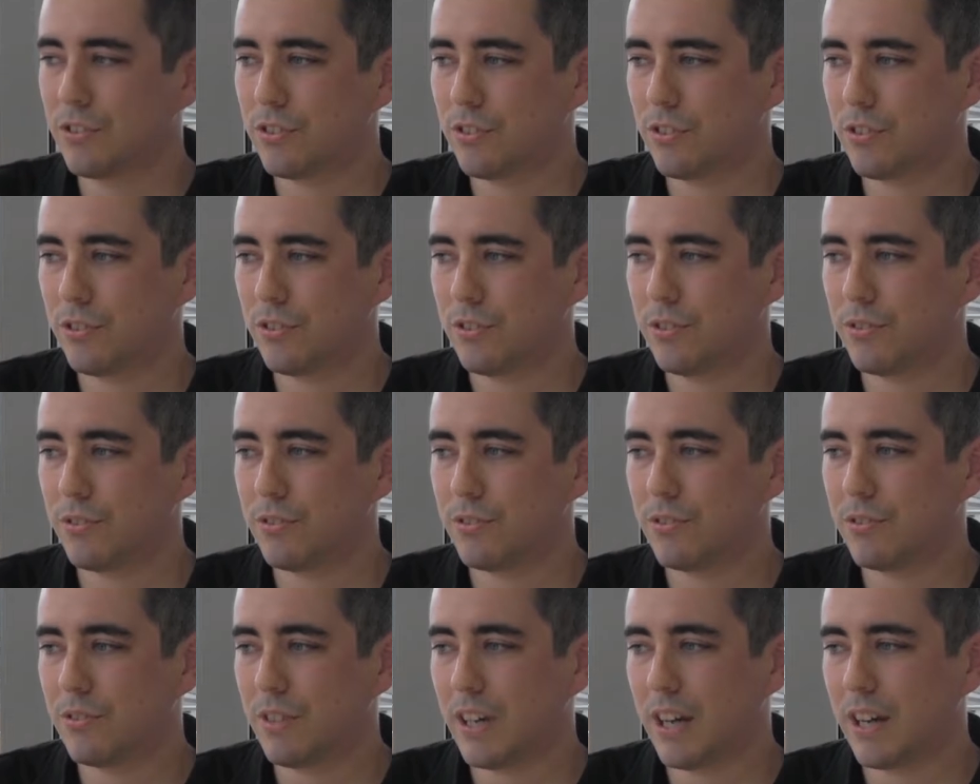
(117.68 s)

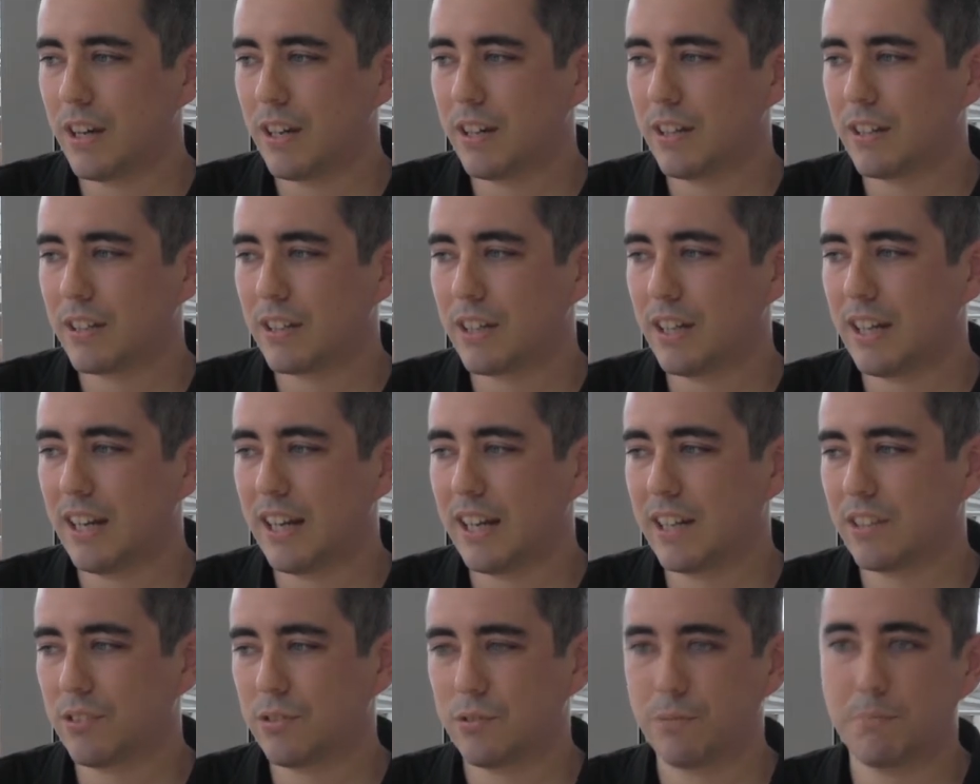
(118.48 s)
to
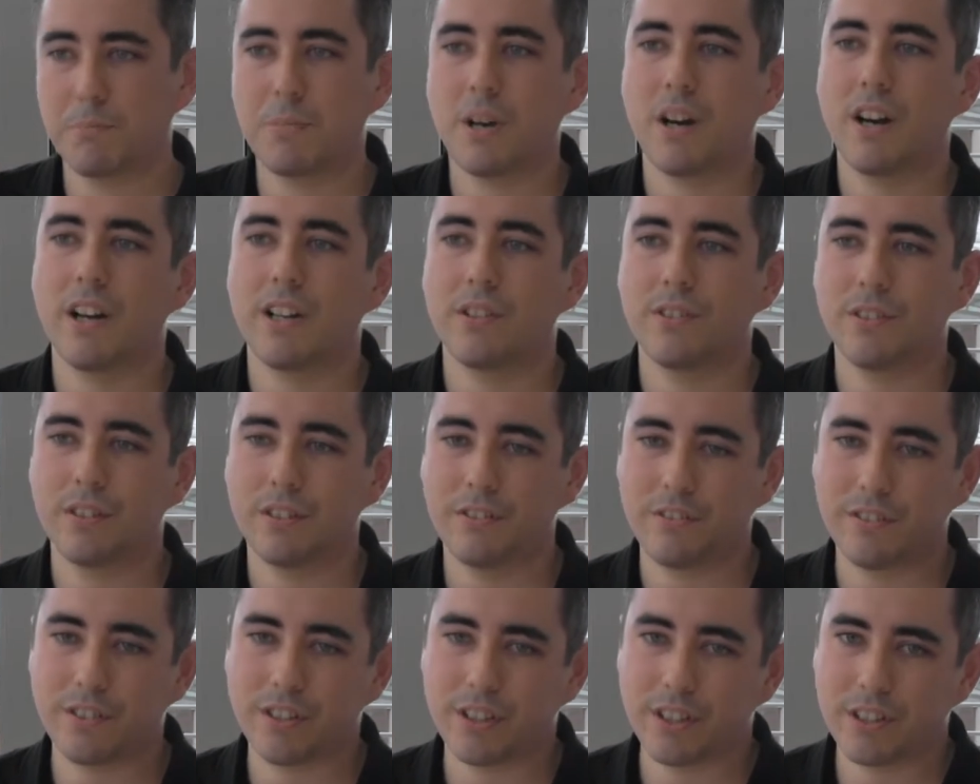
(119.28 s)
collect or buy all
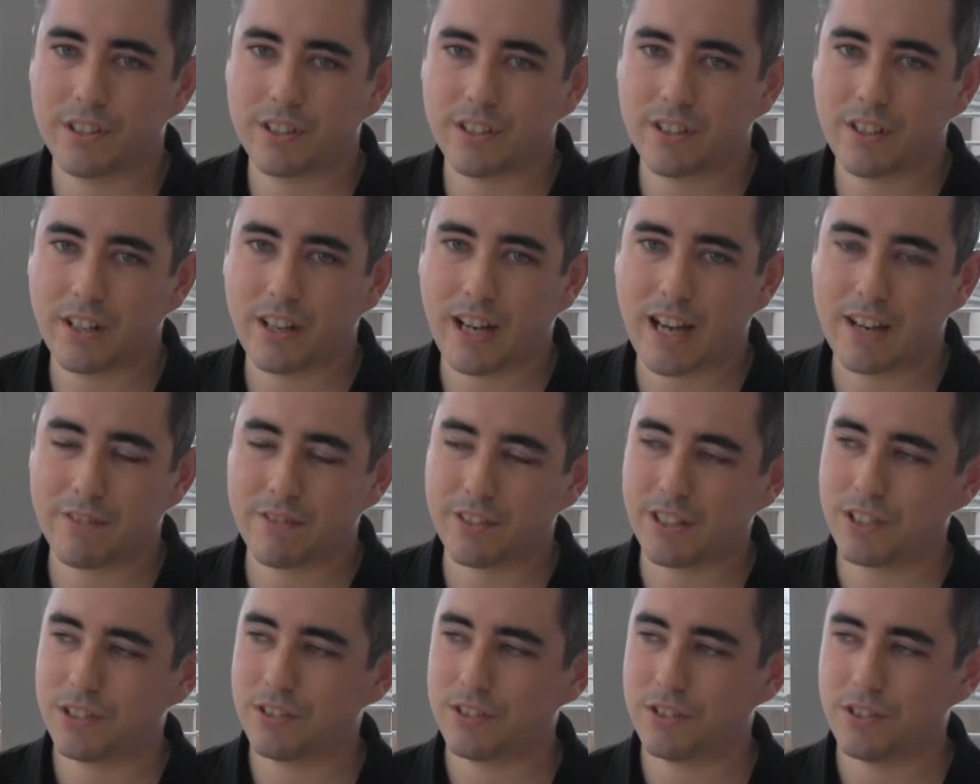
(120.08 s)
of the
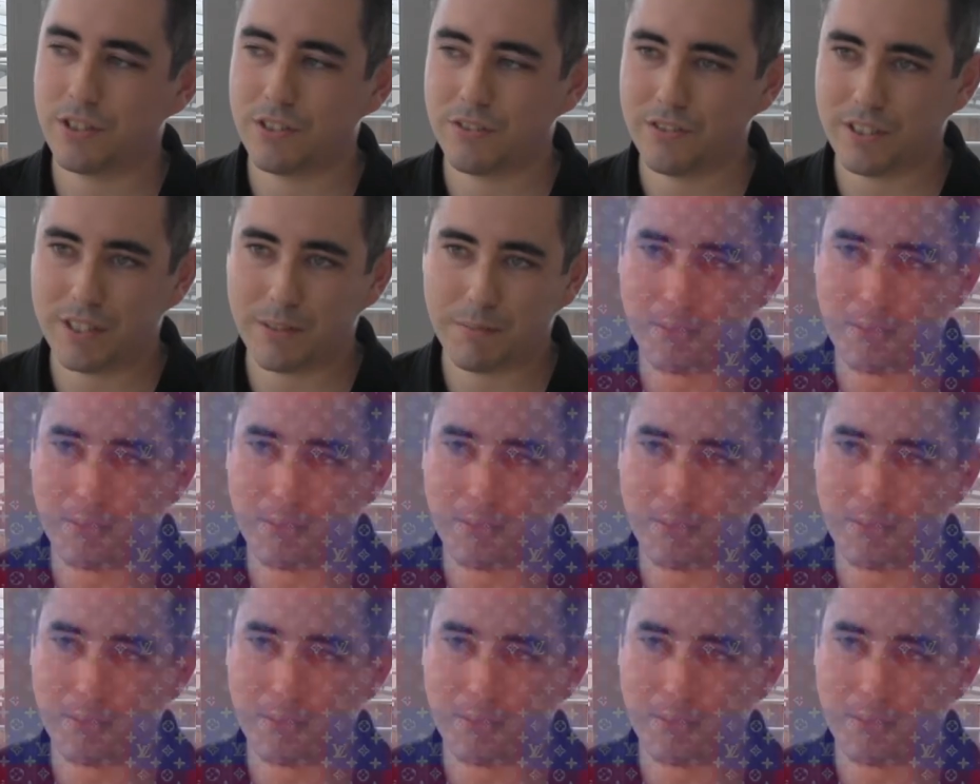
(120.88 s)
African souvenir